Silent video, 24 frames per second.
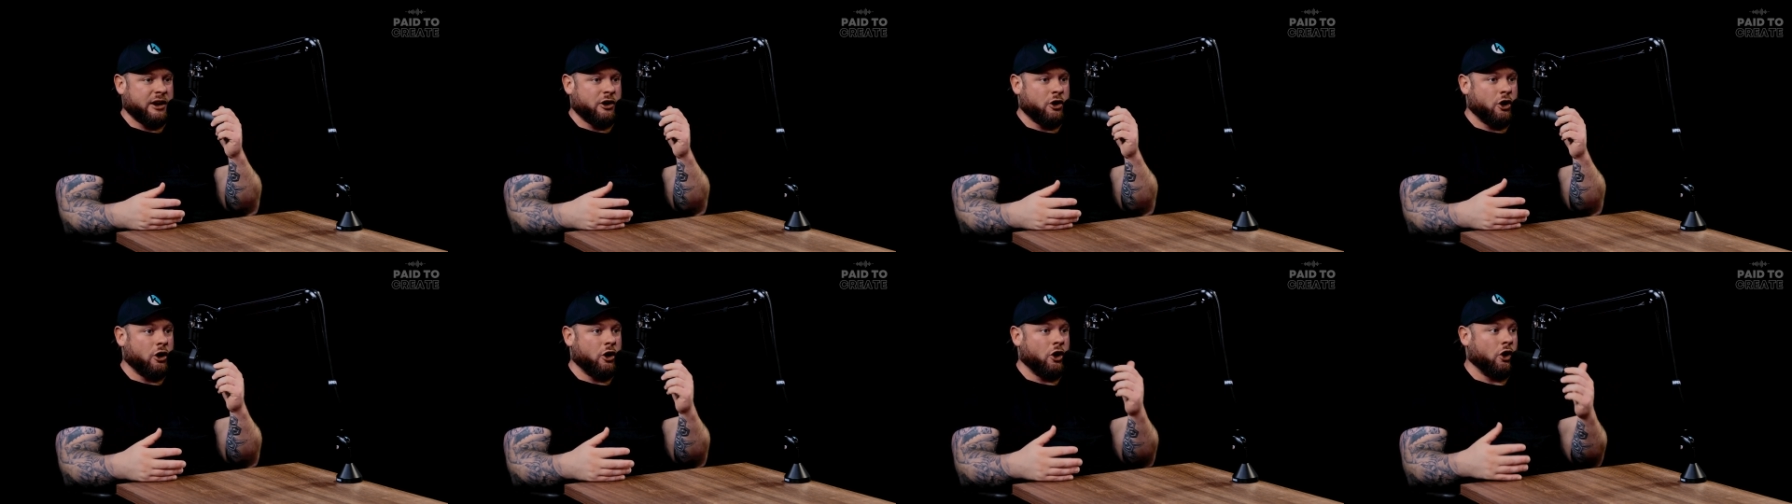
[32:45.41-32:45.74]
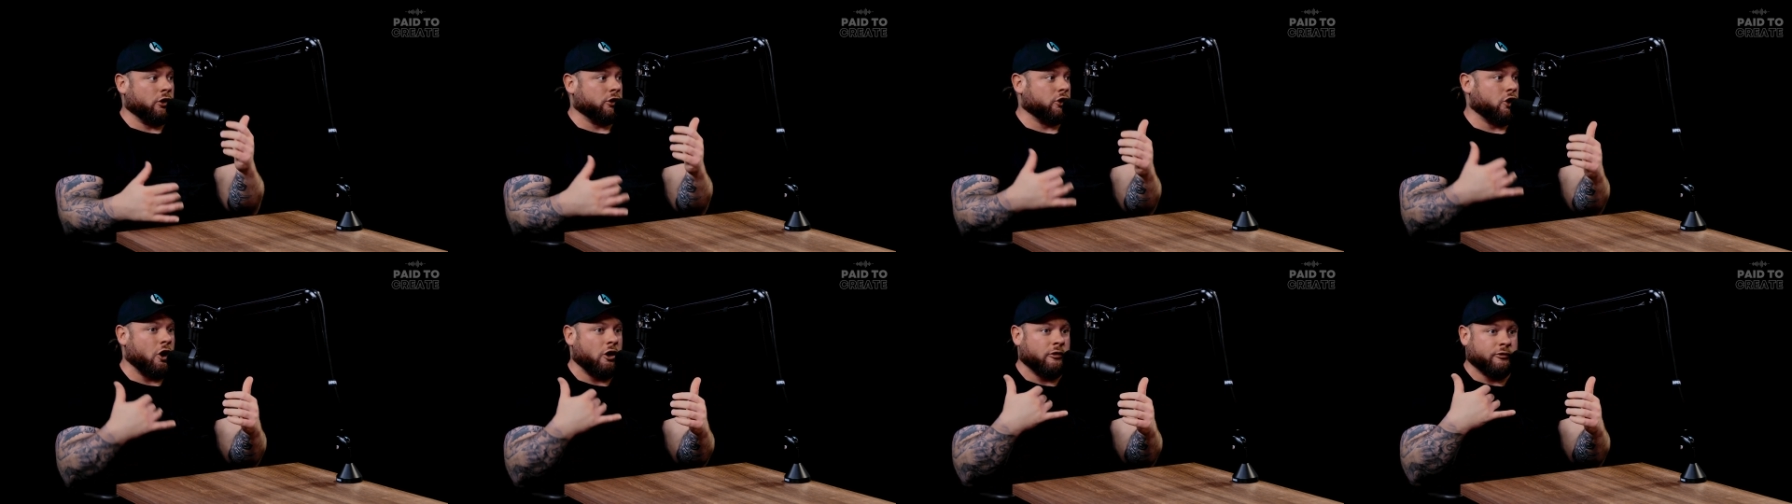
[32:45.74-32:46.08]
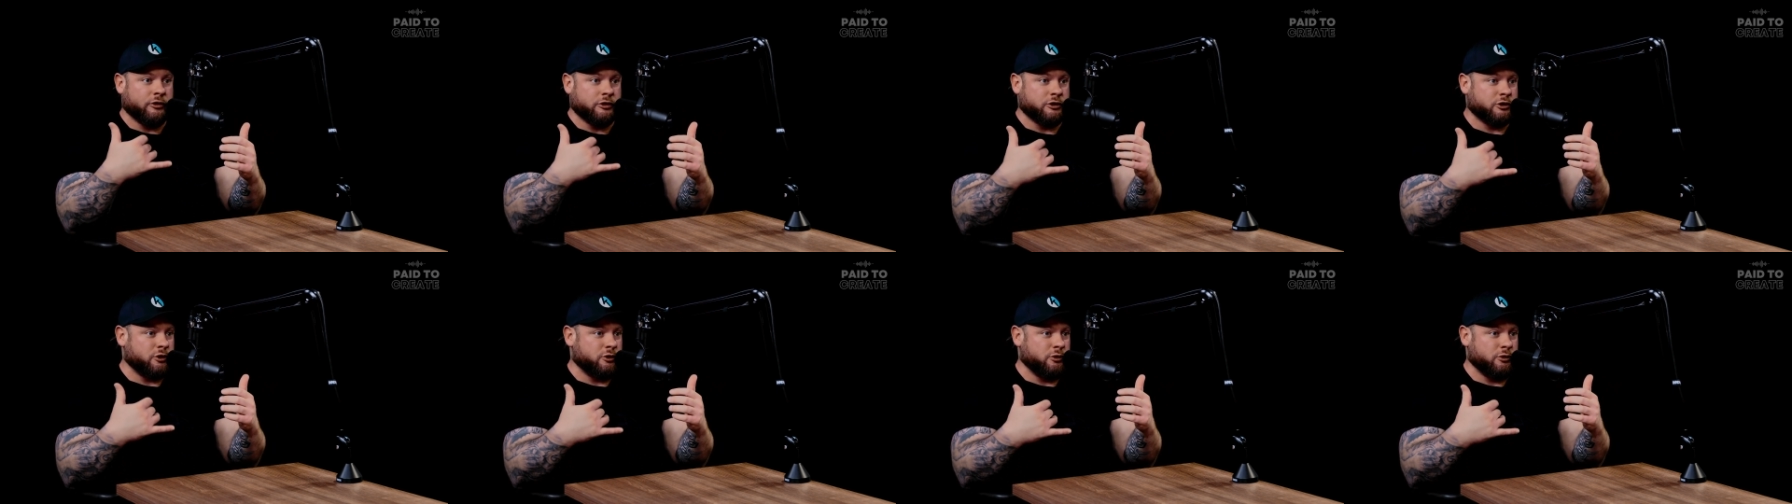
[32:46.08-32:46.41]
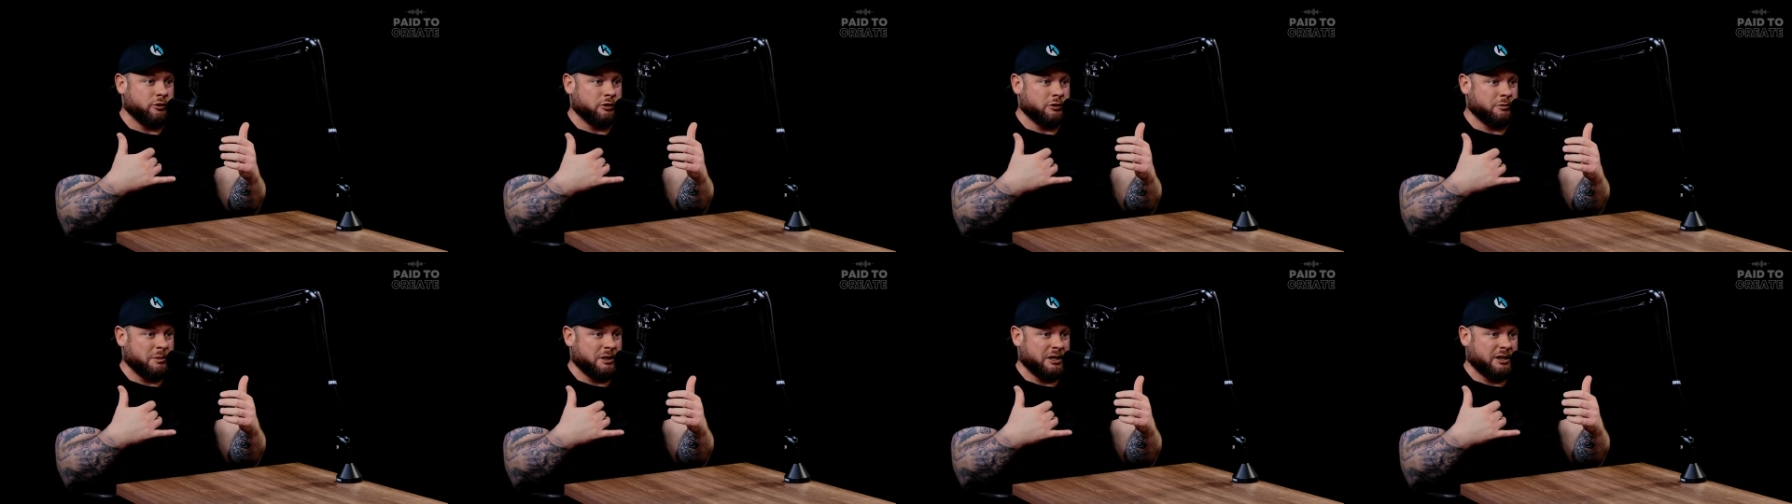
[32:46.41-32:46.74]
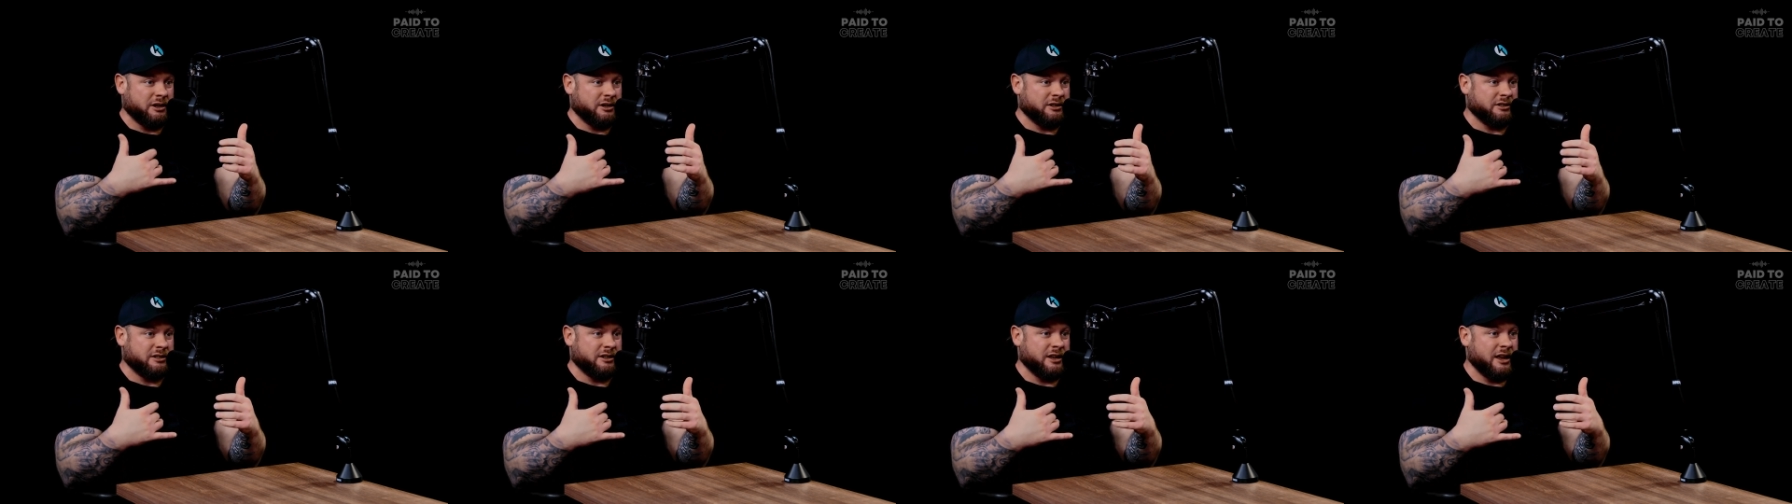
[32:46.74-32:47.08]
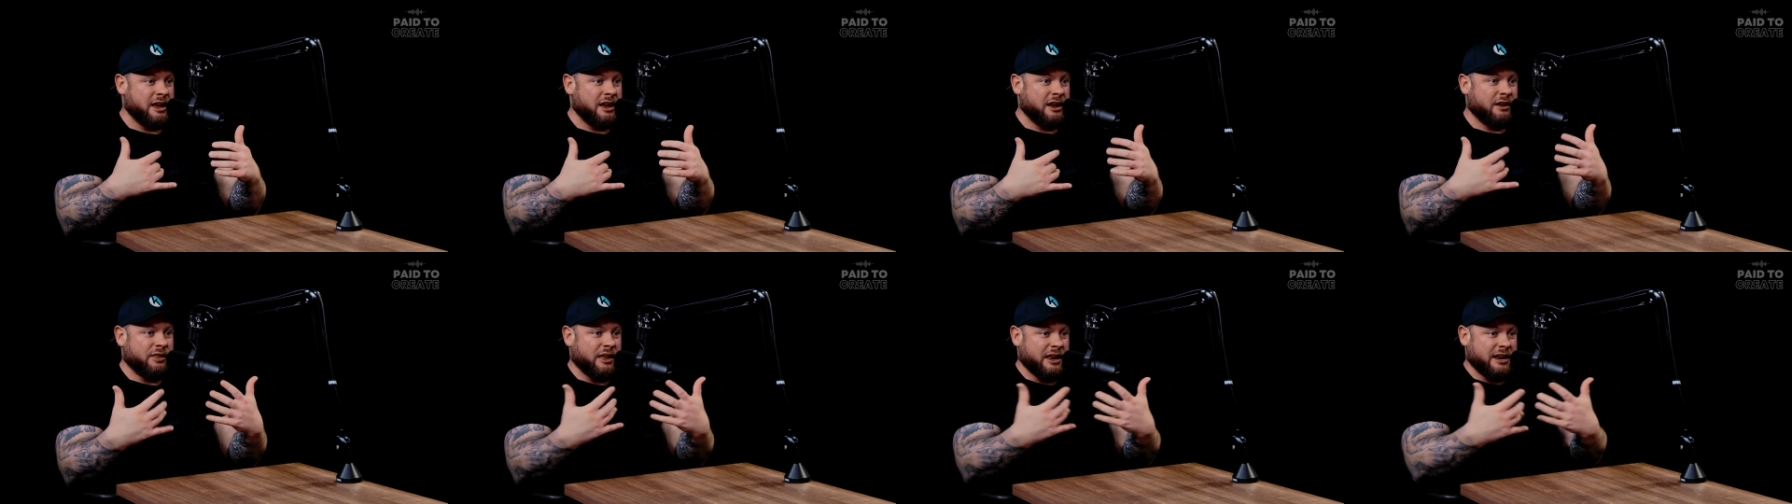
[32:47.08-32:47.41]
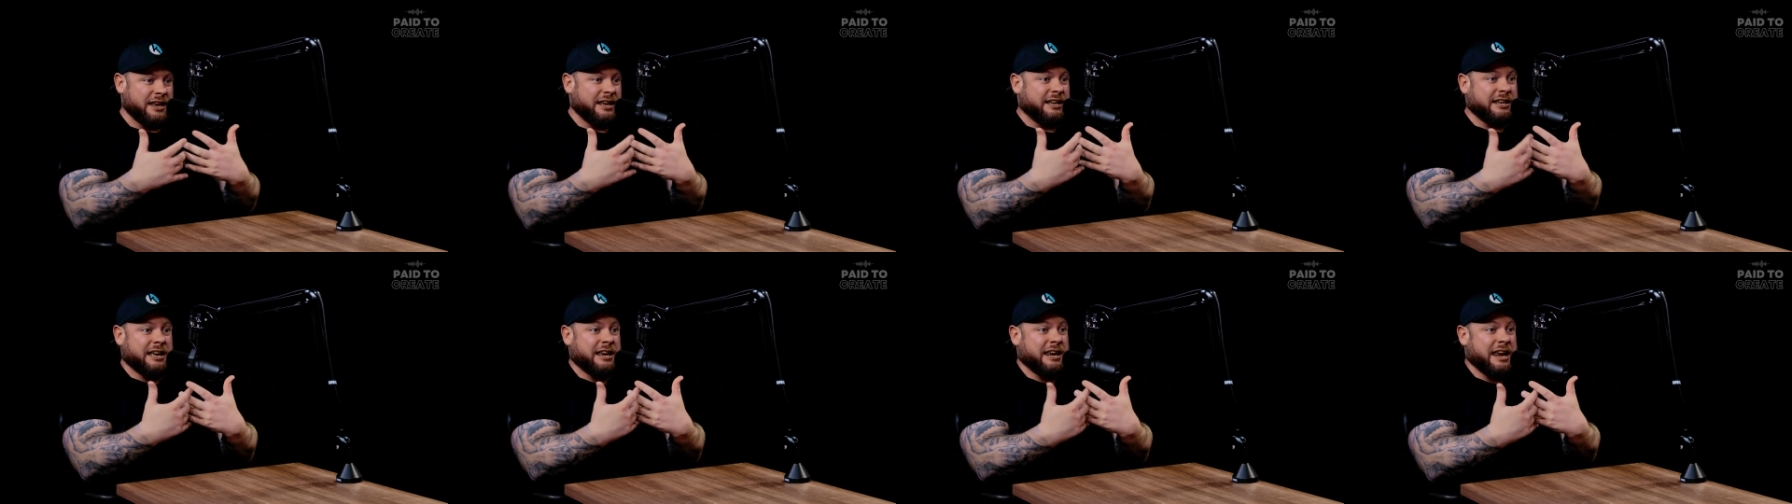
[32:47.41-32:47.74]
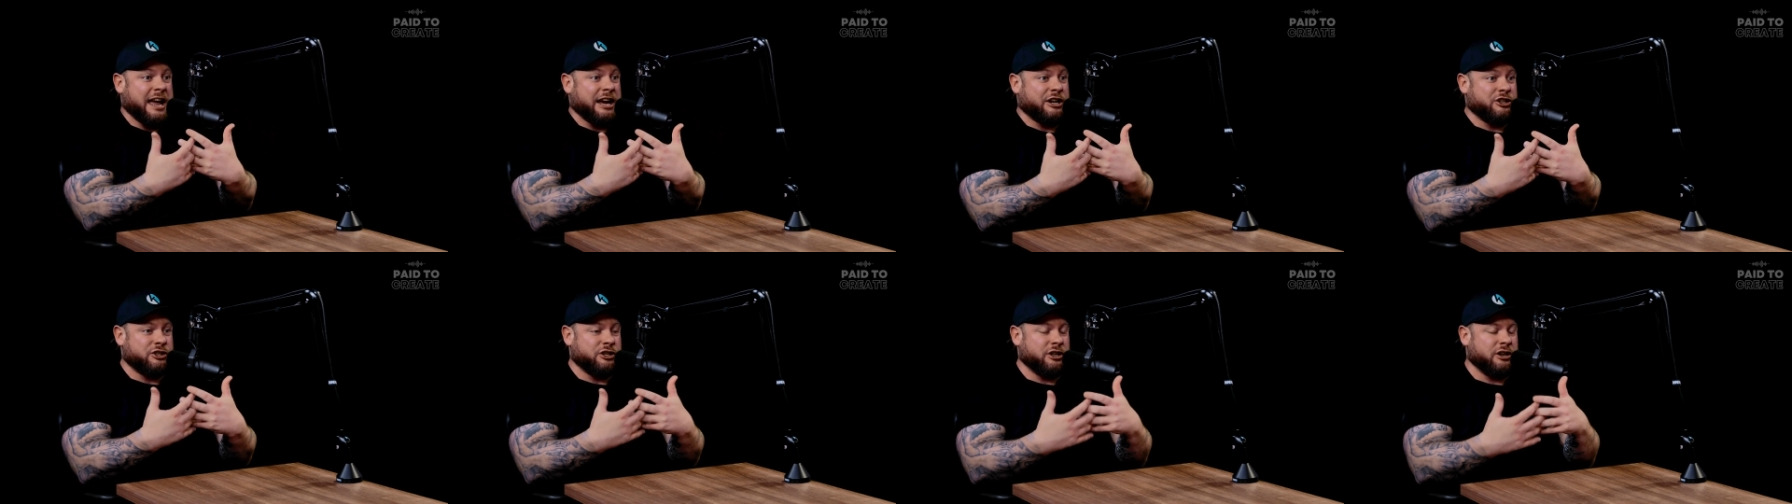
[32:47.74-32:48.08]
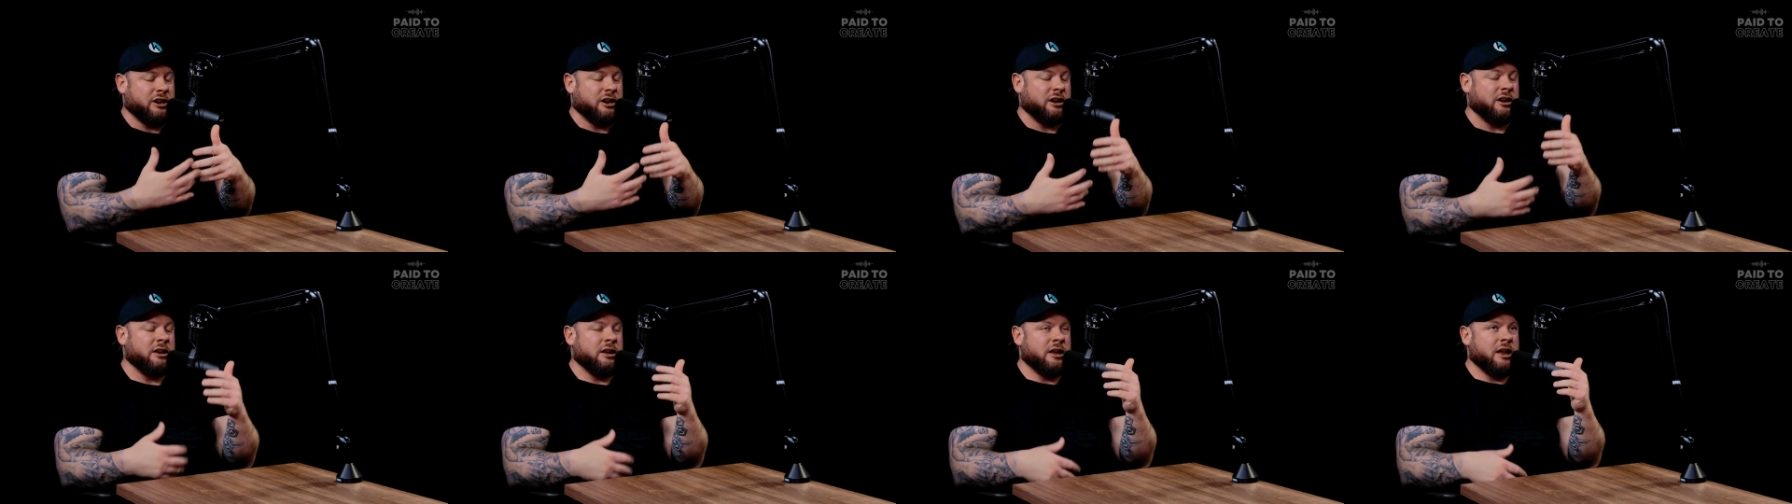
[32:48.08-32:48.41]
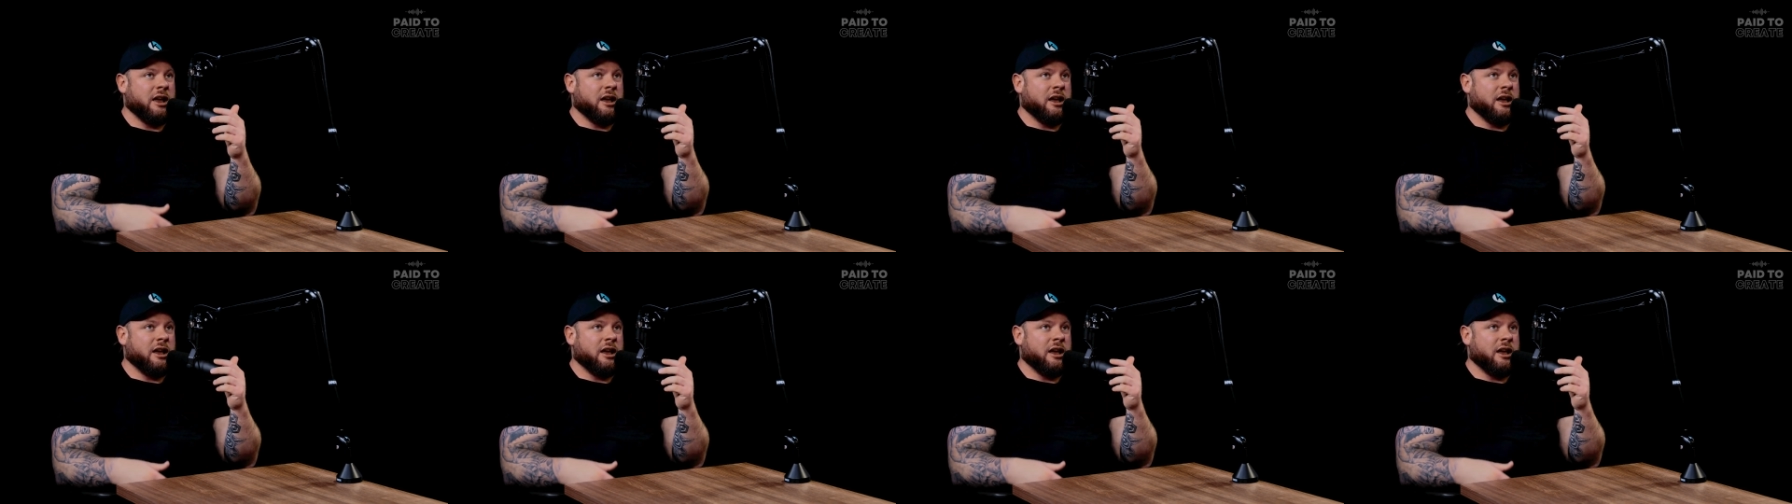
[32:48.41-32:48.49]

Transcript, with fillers: not on conference calls because they need connection